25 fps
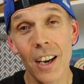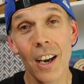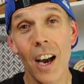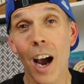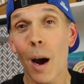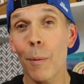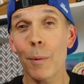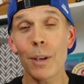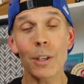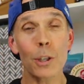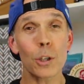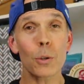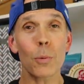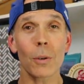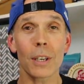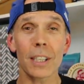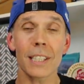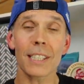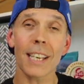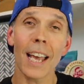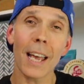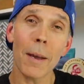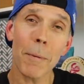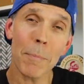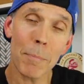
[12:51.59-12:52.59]
And we just want to
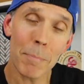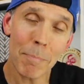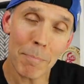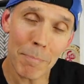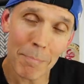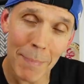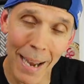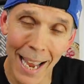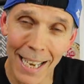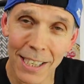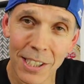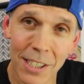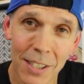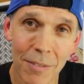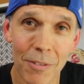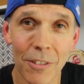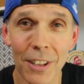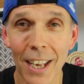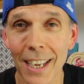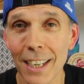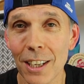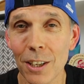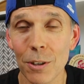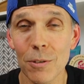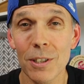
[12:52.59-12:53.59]
say a massive
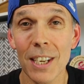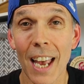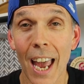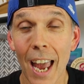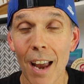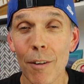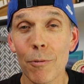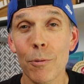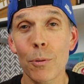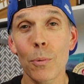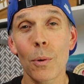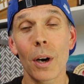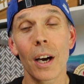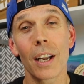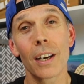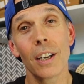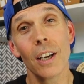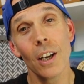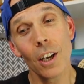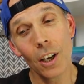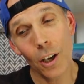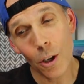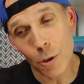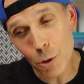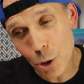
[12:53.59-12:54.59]
thank you to everyone
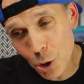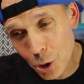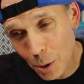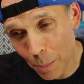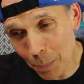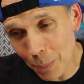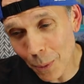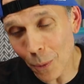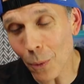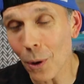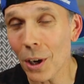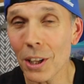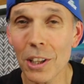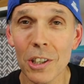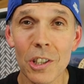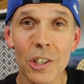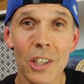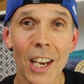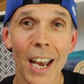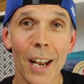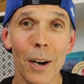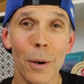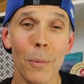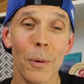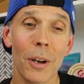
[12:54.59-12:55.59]
who supported the
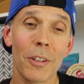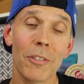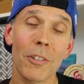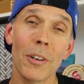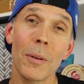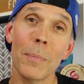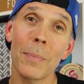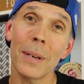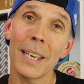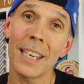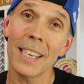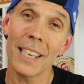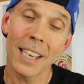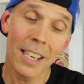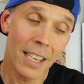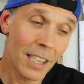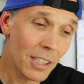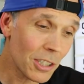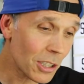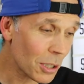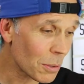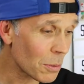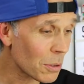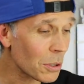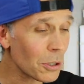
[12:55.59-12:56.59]
channel, whether it be
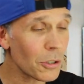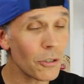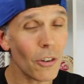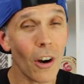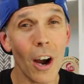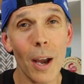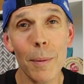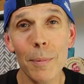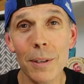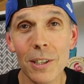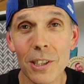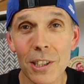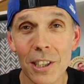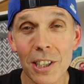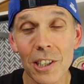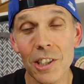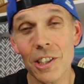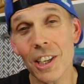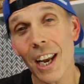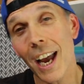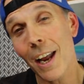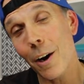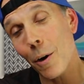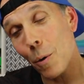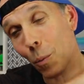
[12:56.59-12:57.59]
subscribing to the
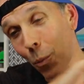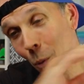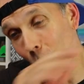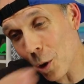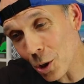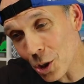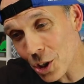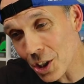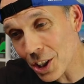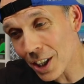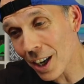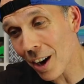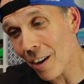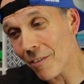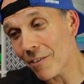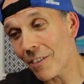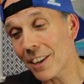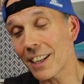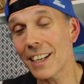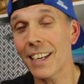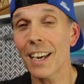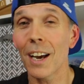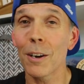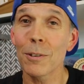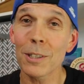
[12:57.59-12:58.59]
channel, watching our
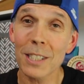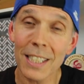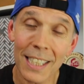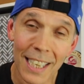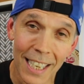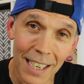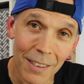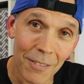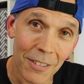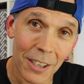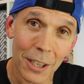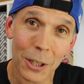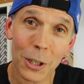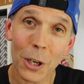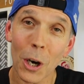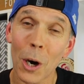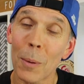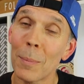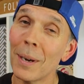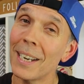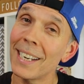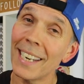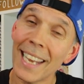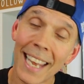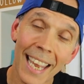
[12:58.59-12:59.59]
videos, leaving a
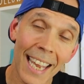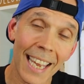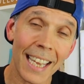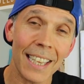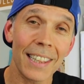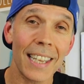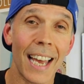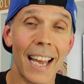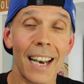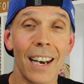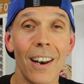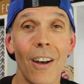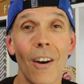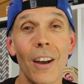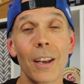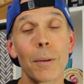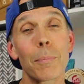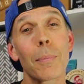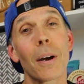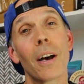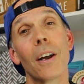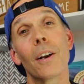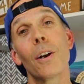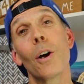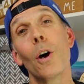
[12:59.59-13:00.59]
comment, hitting that like
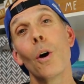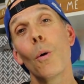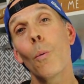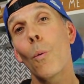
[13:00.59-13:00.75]
button,